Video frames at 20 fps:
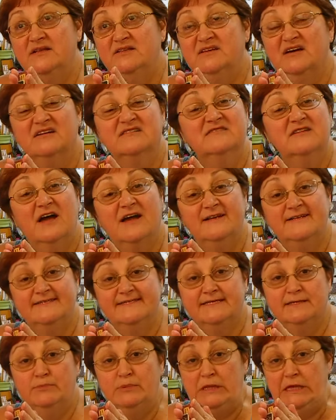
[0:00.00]
Duck
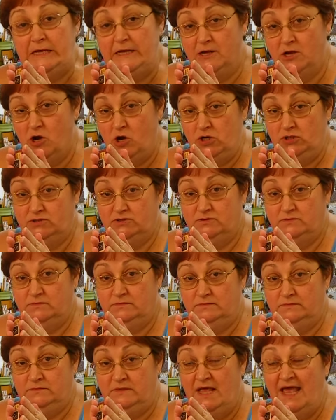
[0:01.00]
Dynasty playing cards.
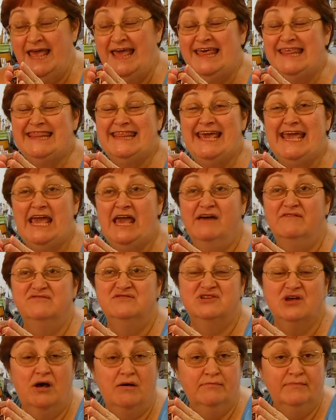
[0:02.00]
They have
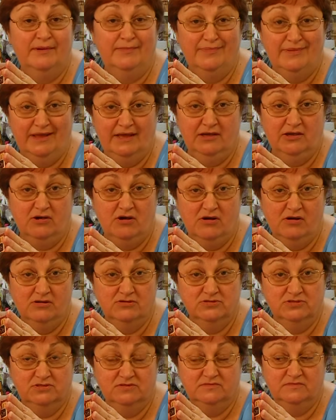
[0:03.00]
zombie playing
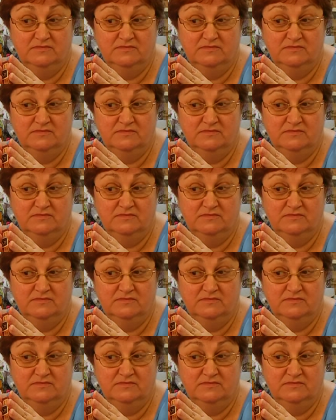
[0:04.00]
cards.